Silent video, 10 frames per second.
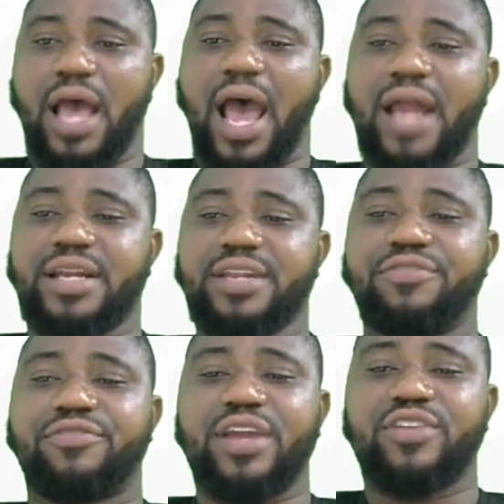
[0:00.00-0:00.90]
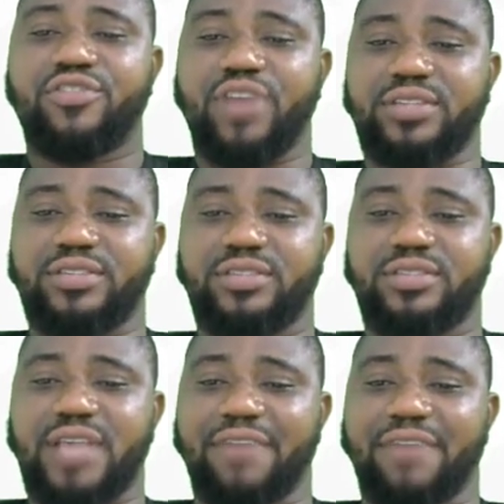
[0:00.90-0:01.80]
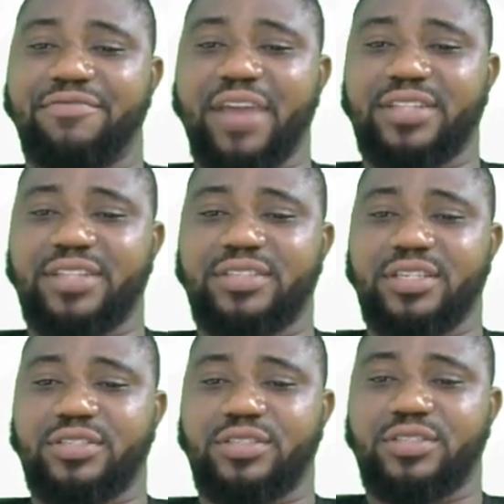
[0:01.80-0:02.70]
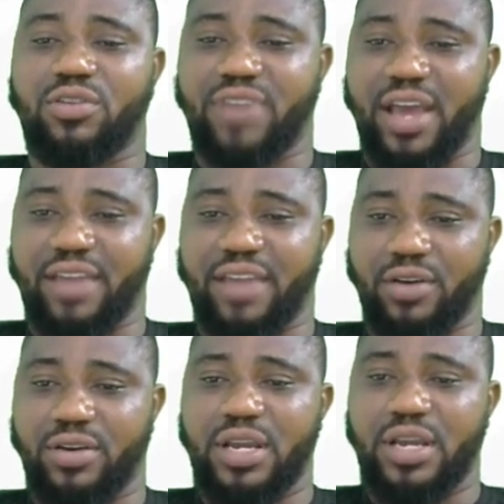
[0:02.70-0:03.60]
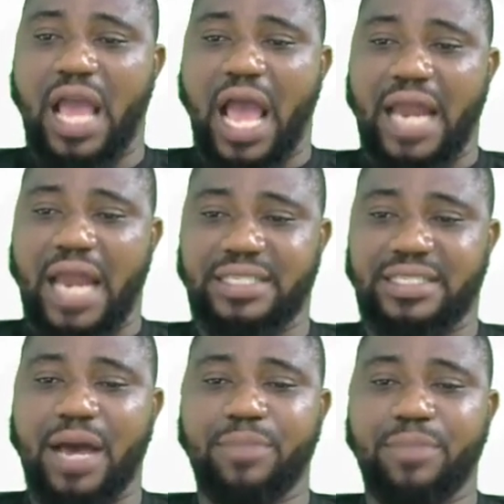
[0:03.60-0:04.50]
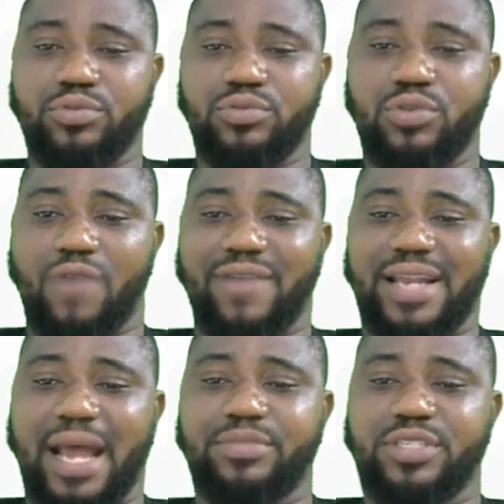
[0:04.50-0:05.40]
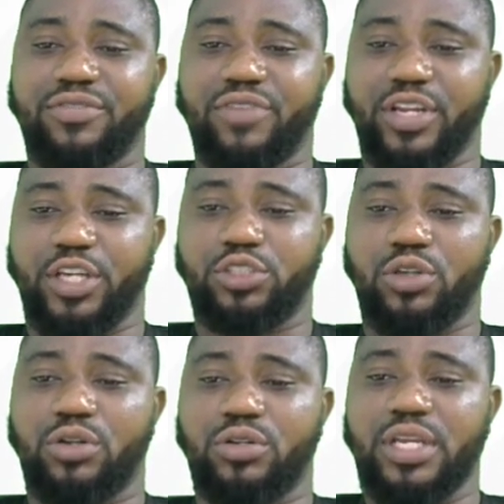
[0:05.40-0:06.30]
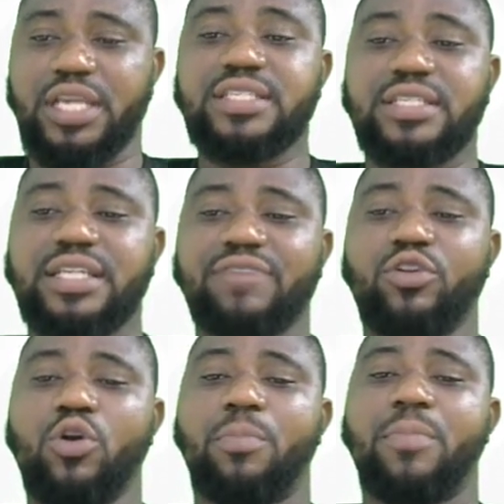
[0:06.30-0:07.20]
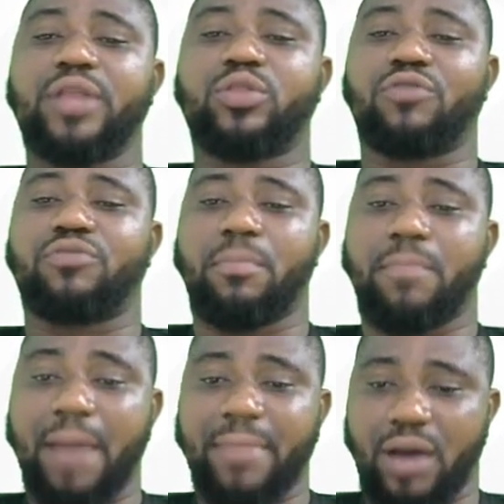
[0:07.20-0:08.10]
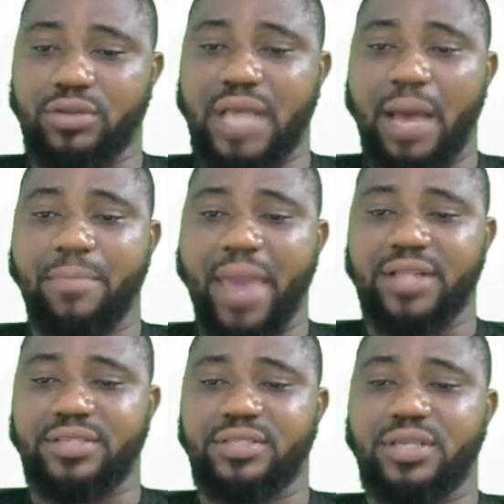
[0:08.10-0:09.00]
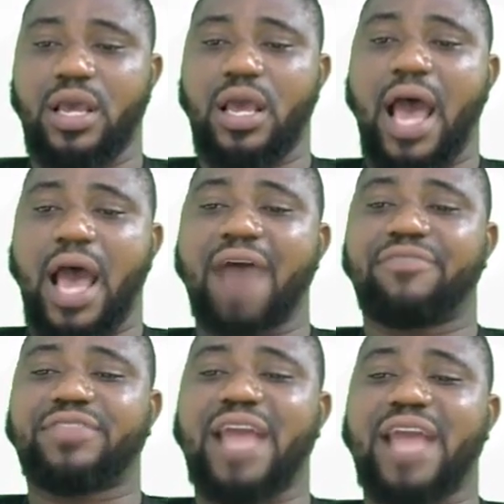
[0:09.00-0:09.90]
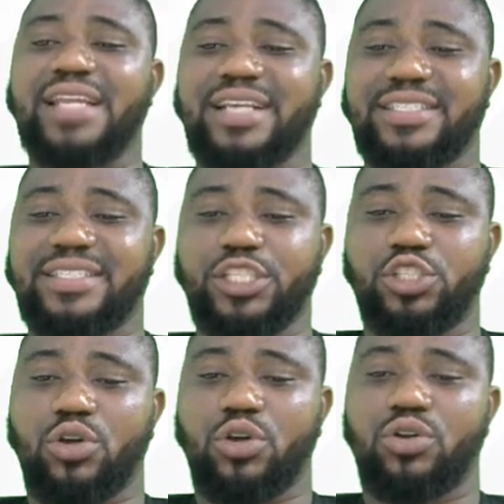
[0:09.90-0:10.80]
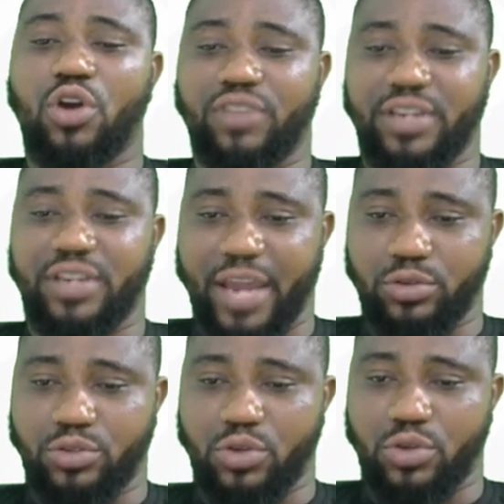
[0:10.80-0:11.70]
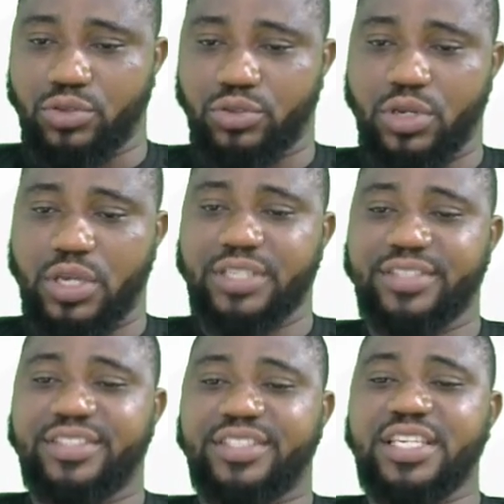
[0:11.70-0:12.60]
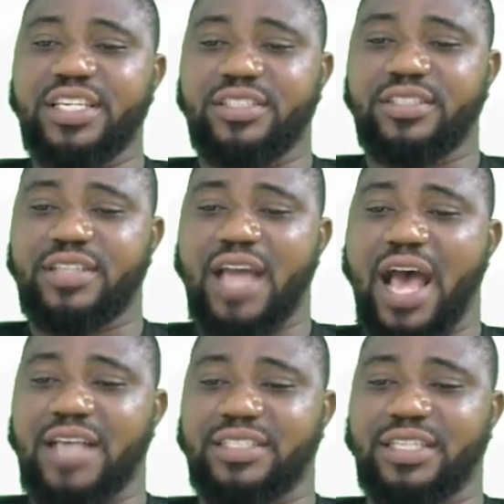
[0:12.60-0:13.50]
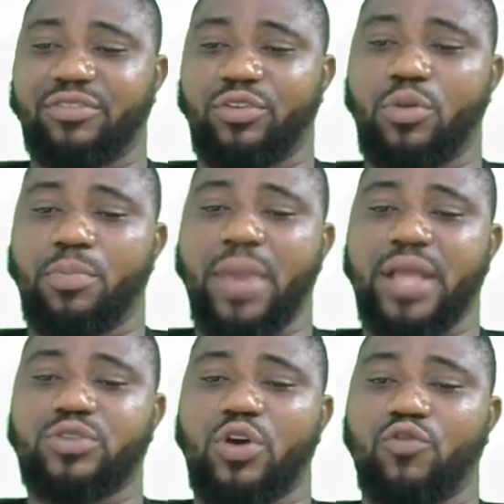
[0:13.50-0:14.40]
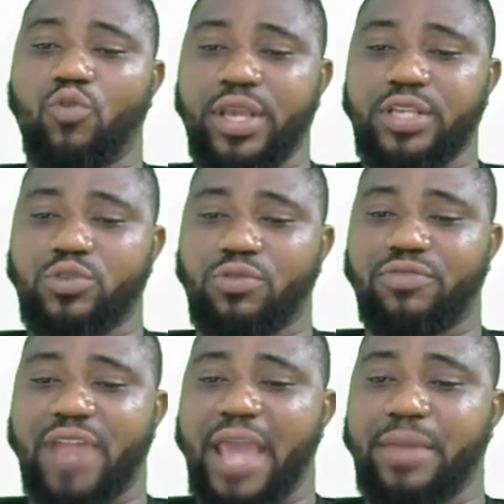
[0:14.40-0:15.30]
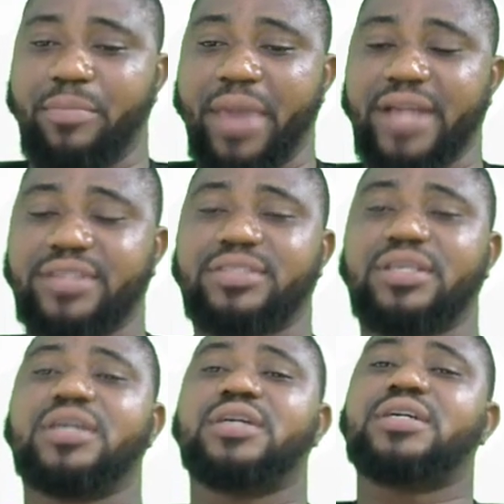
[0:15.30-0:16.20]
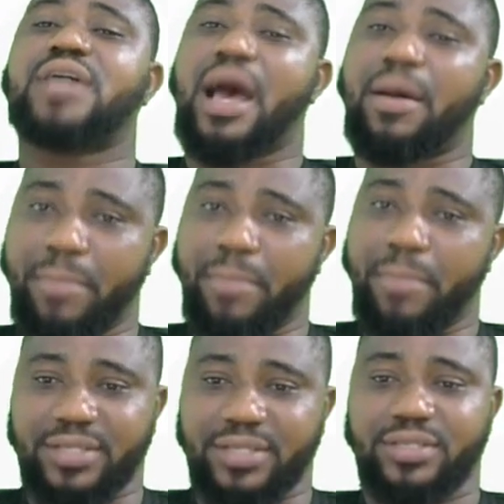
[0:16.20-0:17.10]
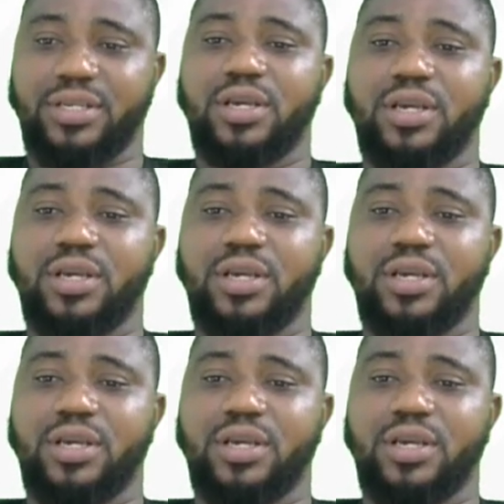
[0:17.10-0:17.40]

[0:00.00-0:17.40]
and different threats affect its survival. An example of adaptive radiation is the development of mammals and birds after the extinction of the dinosaurs, seen as the development of wings to fly in birds and bats.